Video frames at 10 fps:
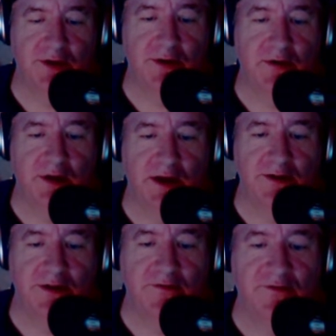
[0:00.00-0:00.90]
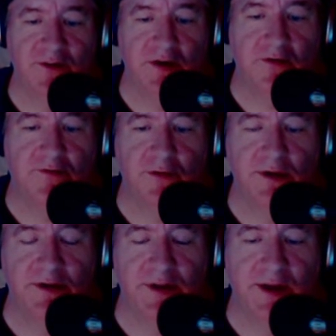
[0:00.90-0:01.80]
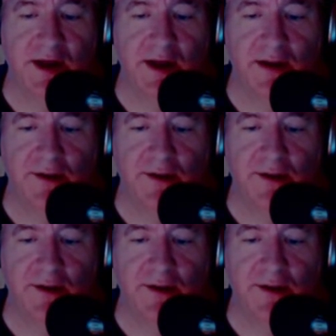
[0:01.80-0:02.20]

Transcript: paralyzed in fear for the rest of the night.